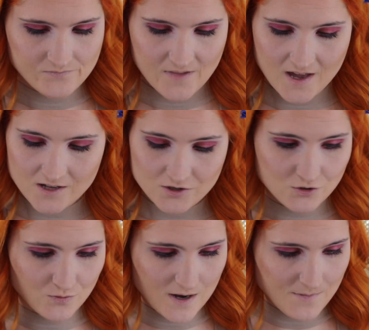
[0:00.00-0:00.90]
and
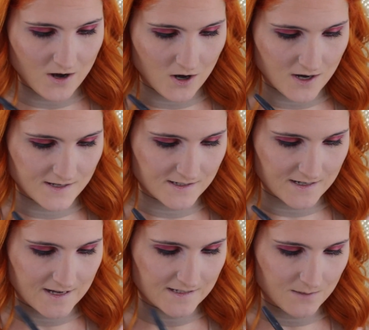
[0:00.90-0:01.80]
try my hardest to
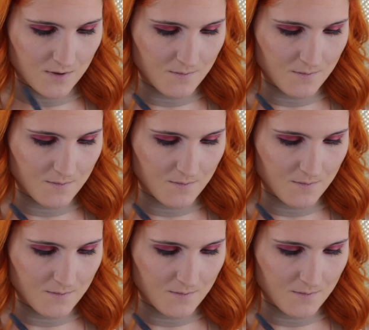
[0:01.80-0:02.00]
get some on